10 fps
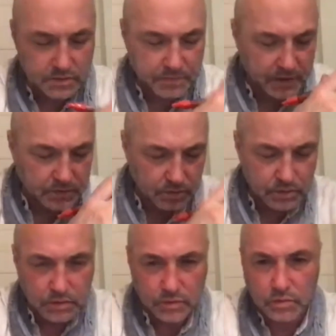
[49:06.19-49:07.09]
is about
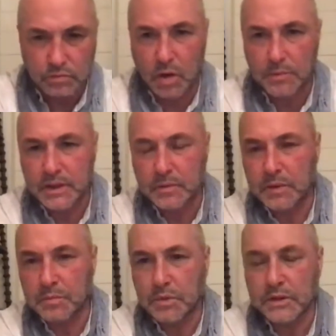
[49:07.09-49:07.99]
the Romani
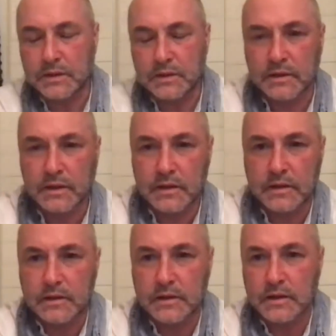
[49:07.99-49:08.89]
people
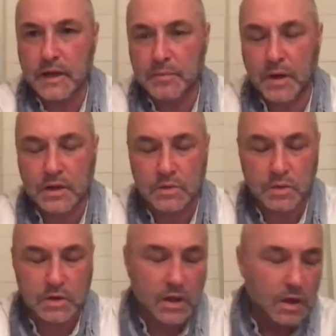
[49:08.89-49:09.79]
in that part of the world.